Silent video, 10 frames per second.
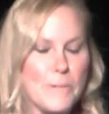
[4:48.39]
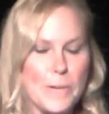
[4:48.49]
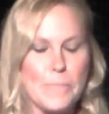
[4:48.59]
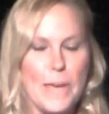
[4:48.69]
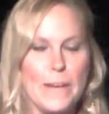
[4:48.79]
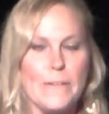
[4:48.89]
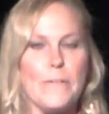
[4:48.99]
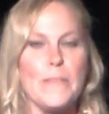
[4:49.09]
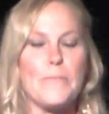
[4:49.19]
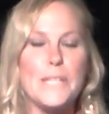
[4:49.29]
was my hero,
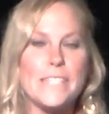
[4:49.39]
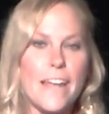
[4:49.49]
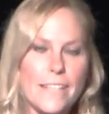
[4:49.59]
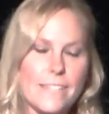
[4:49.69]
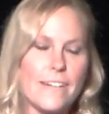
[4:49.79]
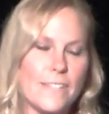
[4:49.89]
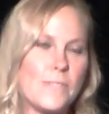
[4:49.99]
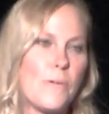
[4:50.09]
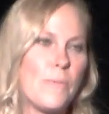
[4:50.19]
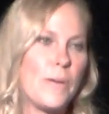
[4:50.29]
and the reason I started
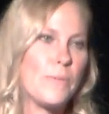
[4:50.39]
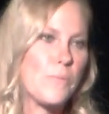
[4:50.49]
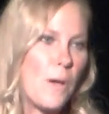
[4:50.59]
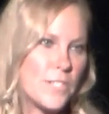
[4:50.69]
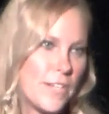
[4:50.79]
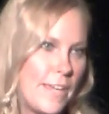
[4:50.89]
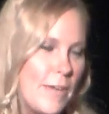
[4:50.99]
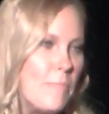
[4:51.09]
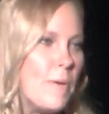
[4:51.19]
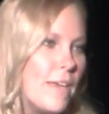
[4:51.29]
swimming was watching
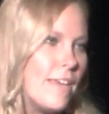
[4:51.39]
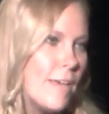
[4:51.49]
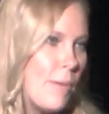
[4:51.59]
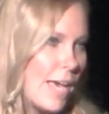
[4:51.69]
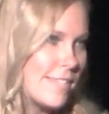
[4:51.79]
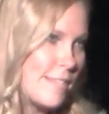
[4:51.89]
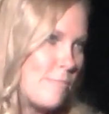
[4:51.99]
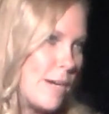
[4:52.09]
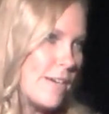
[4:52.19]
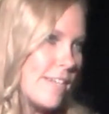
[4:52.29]
him pass the
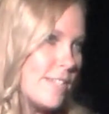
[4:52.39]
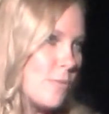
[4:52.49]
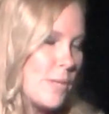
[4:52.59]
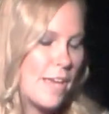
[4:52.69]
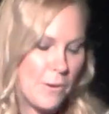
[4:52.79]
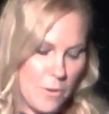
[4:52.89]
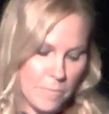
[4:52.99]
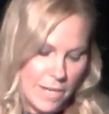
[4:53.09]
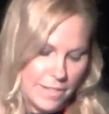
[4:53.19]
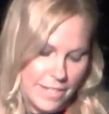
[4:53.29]
American to win that gold
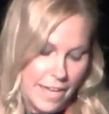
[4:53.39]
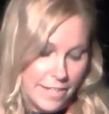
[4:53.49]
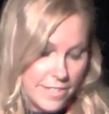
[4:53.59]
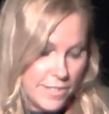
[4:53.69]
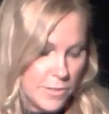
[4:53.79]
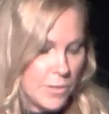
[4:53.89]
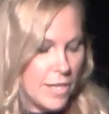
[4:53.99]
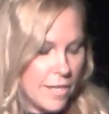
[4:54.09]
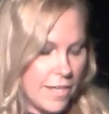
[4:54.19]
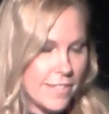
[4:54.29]
medal in 92.
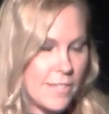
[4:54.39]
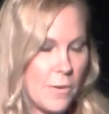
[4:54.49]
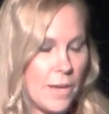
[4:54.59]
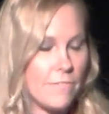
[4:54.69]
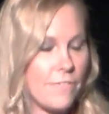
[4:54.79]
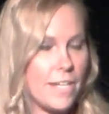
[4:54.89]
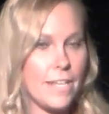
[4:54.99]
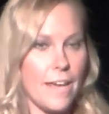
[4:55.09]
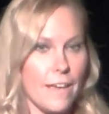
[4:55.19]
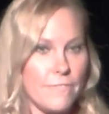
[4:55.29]
So, and funny
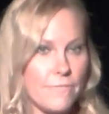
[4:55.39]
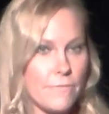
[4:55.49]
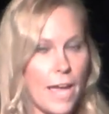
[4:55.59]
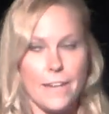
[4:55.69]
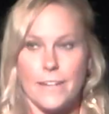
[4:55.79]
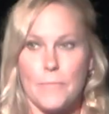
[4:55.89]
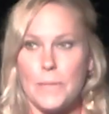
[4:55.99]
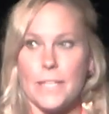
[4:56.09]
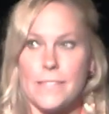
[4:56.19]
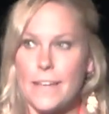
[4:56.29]
enough, I ended up in
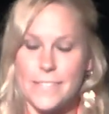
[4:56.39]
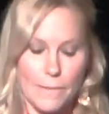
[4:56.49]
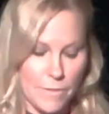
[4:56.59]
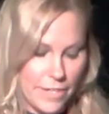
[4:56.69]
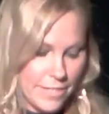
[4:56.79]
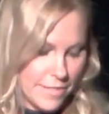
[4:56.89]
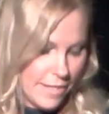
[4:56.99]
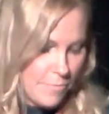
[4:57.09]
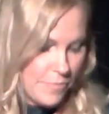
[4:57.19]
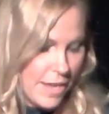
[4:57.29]
the exact same event as
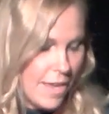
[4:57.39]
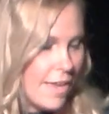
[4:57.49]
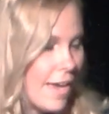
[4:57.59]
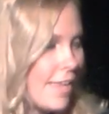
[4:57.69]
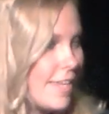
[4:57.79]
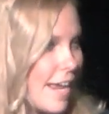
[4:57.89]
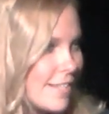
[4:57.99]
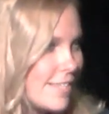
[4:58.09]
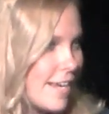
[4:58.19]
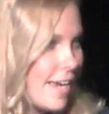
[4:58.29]
him, And the
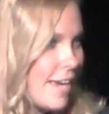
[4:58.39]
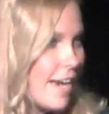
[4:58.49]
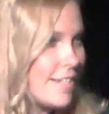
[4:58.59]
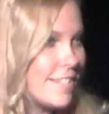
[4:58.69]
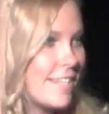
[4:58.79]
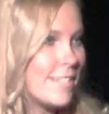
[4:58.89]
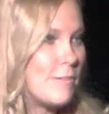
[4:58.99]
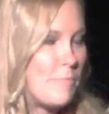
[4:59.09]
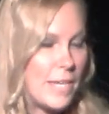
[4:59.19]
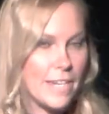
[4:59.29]
next day, I did get
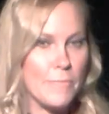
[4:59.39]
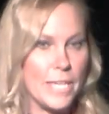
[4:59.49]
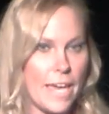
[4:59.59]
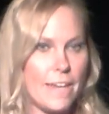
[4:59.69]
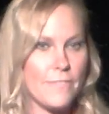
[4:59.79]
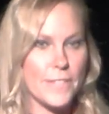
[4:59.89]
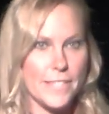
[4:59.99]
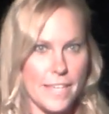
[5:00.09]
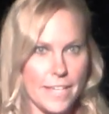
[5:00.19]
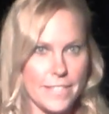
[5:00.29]
to meet him again for the
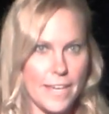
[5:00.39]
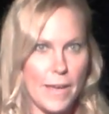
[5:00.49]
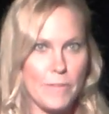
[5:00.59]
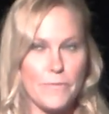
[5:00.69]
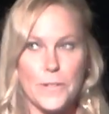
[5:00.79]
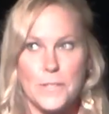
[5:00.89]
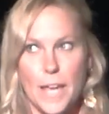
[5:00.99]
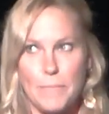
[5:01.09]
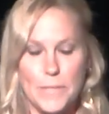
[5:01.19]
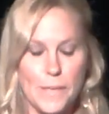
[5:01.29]
second time. The first
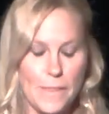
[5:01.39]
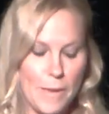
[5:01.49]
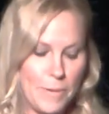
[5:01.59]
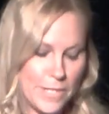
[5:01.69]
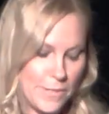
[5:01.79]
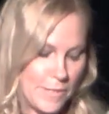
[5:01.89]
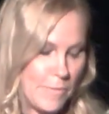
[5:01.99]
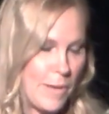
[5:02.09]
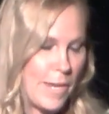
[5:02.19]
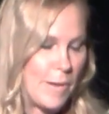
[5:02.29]
time you saw that picture at the
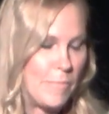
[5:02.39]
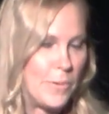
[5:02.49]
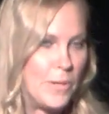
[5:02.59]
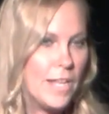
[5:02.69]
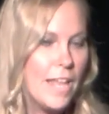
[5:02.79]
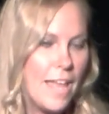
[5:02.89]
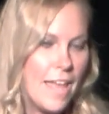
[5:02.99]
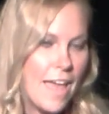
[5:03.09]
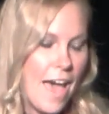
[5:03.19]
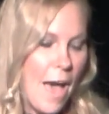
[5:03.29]
Pan Am pool.
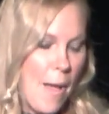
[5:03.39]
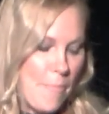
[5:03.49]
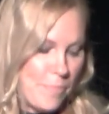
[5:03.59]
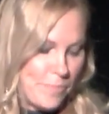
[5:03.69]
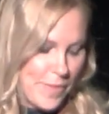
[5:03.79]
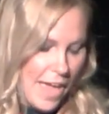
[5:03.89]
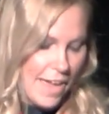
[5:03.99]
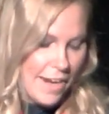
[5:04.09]
And I